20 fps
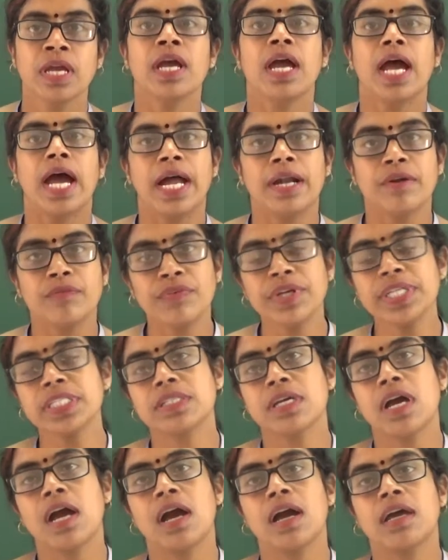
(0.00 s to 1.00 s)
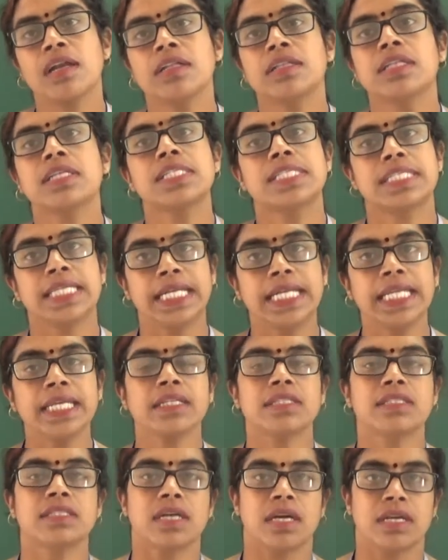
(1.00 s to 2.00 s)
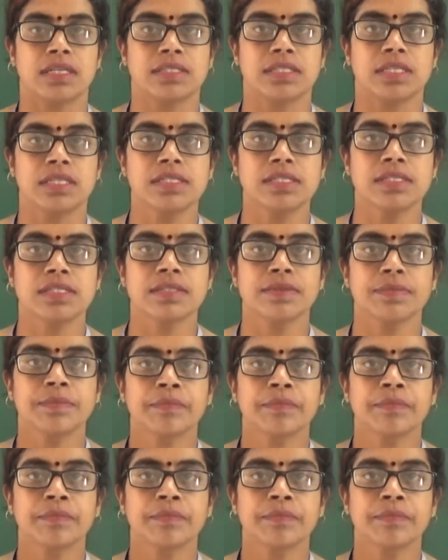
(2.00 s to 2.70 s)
and which are the static charges,